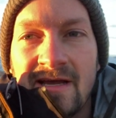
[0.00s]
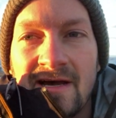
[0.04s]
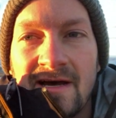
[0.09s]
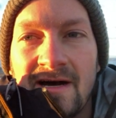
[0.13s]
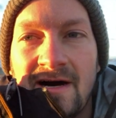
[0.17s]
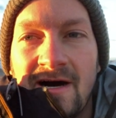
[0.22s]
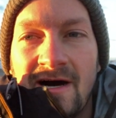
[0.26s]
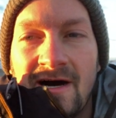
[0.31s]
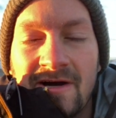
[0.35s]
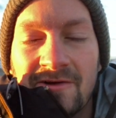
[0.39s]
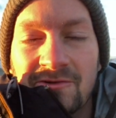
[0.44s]

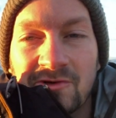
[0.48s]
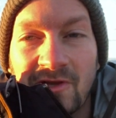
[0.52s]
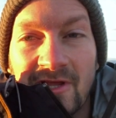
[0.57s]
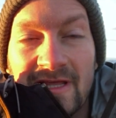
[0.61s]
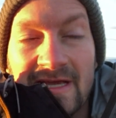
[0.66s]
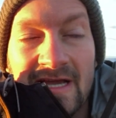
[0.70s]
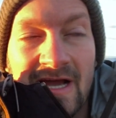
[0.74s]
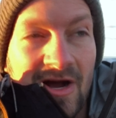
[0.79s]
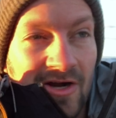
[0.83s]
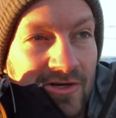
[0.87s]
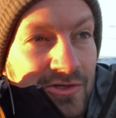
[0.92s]

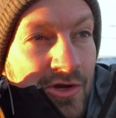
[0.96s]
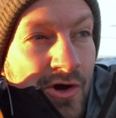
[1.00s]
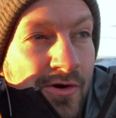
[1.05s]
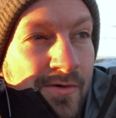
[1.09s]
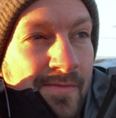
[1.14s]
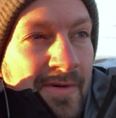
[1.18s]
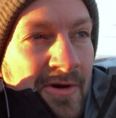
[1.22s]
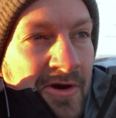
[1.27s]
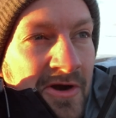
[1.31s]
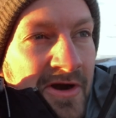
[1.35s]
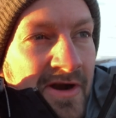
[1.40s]
really
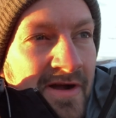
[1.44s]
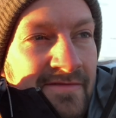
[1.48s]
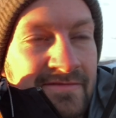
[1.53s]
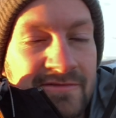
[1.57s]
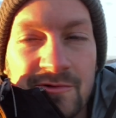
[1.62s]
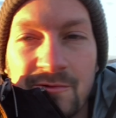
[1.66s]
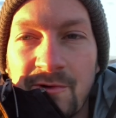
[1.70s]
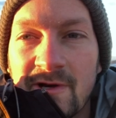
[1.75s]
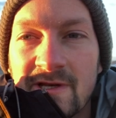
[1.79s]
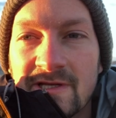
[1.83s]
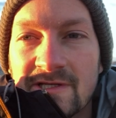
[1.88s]
October of
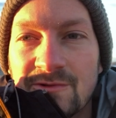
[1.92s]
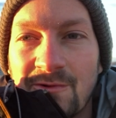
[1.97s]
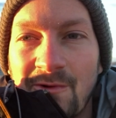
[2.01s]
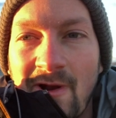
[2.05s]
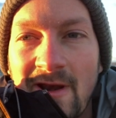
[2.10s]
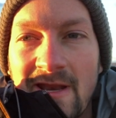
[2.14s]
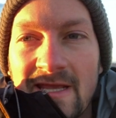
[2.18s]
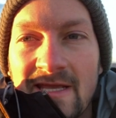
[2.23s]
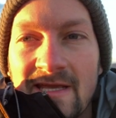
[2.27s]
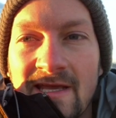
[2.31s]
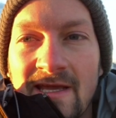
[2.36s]

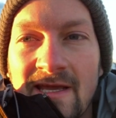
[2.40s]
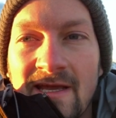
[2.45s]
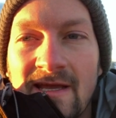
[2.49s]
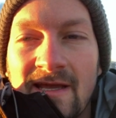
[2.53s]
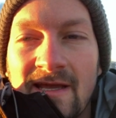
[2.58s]
2020.